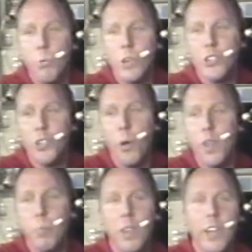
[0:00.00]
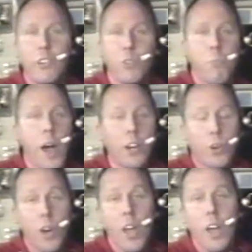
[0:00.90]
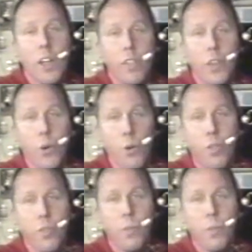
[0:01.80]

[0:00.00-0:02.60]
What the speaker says: will show the ability to monitor the Earth